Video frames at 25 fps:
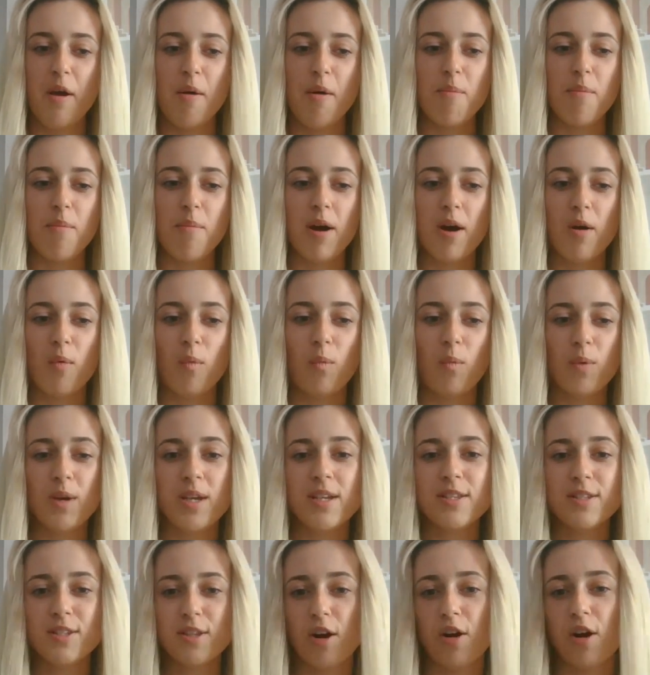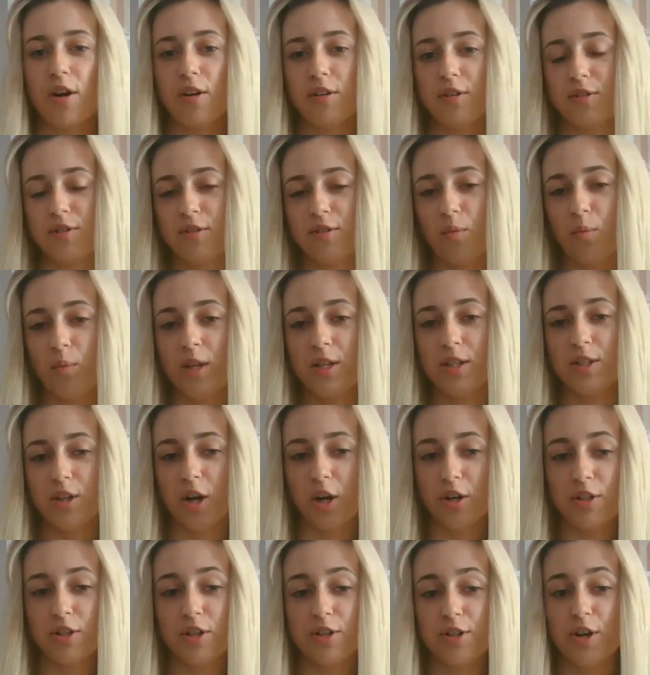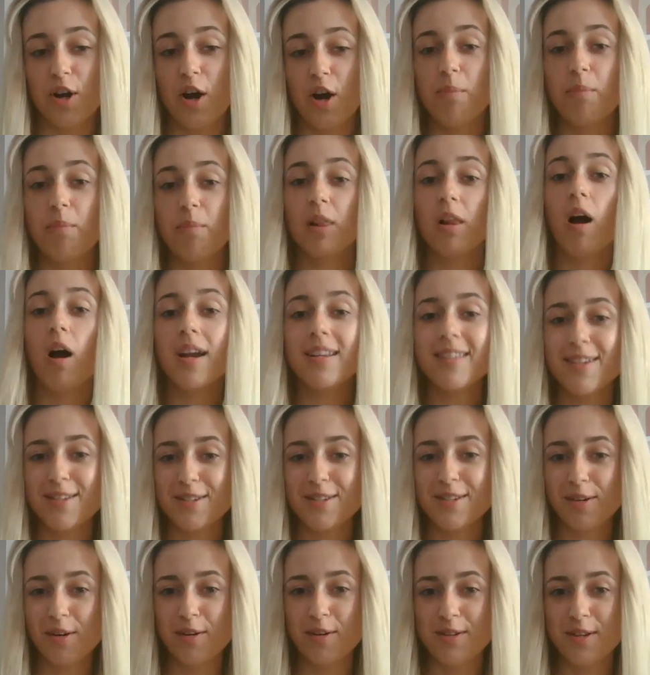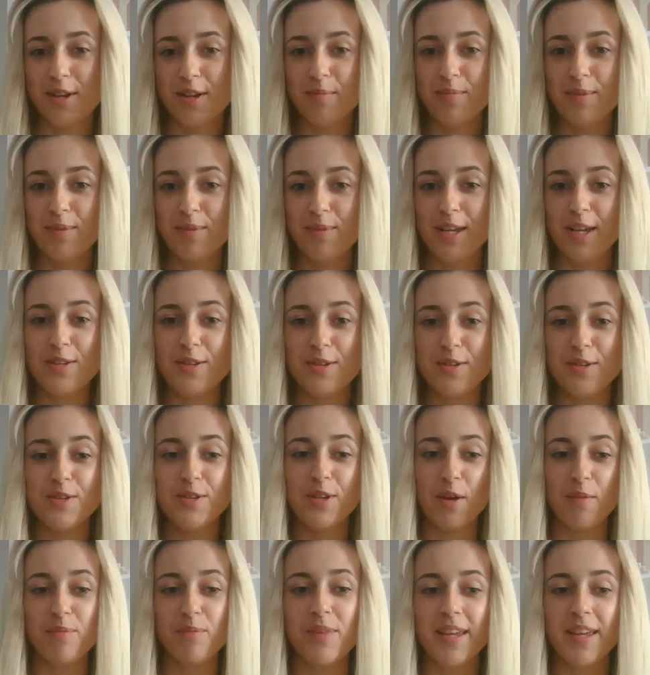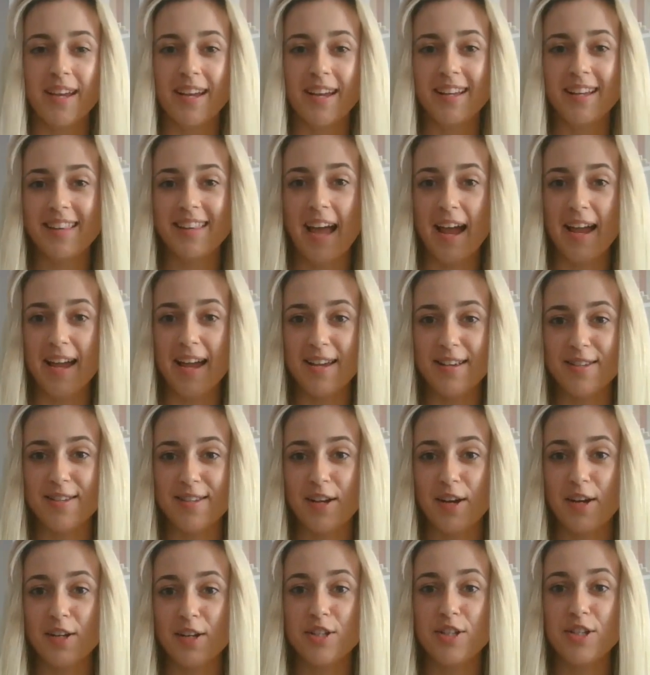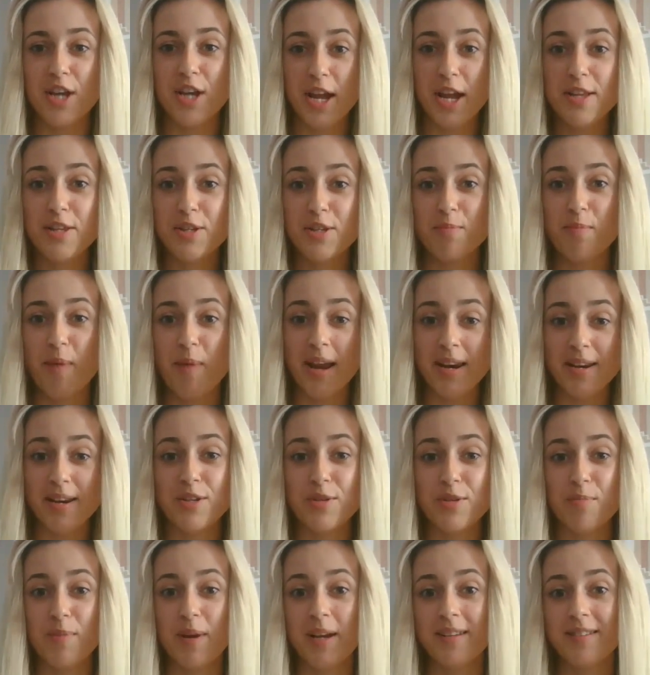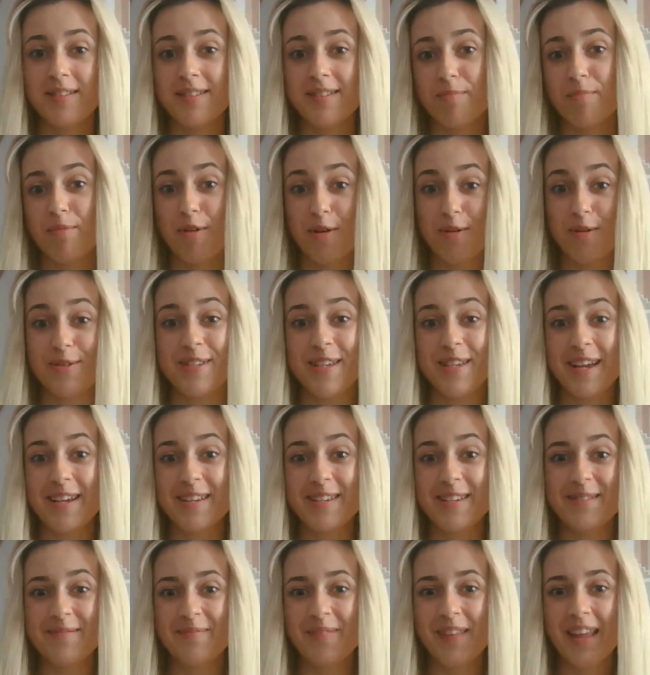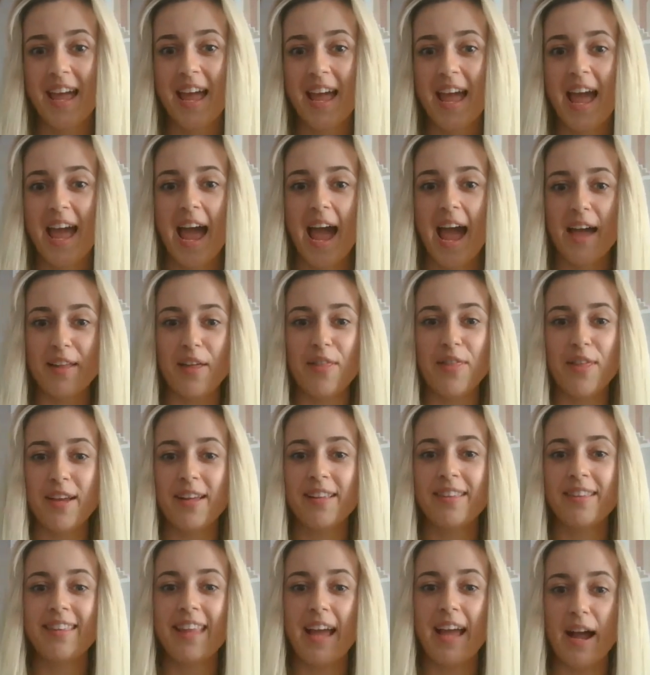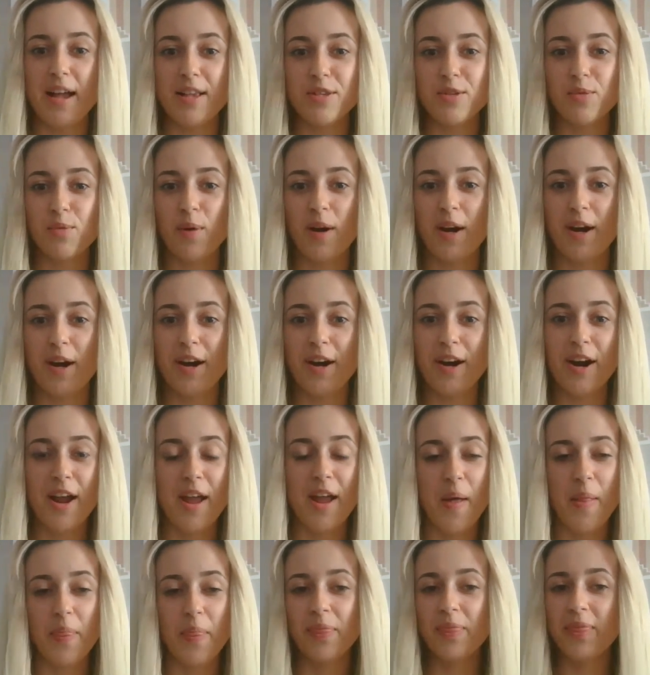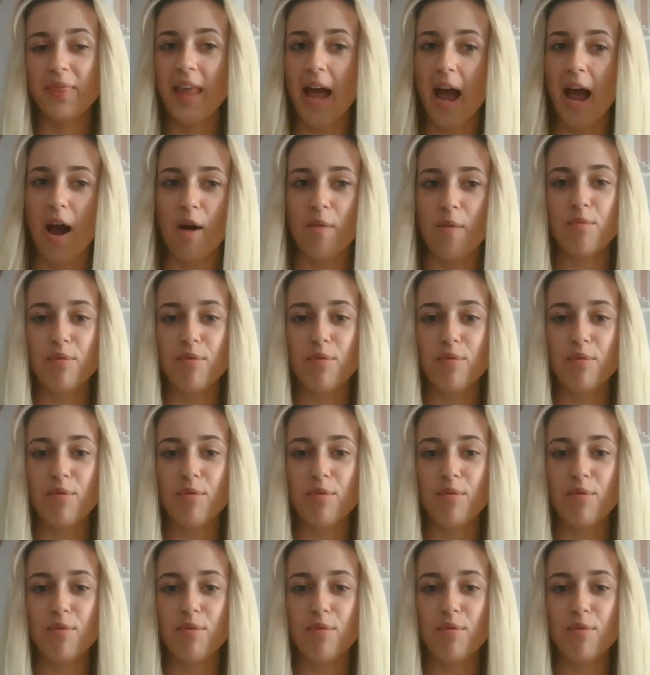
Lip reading: But we started to apply this concept into something that is a change management process. And I think that's where that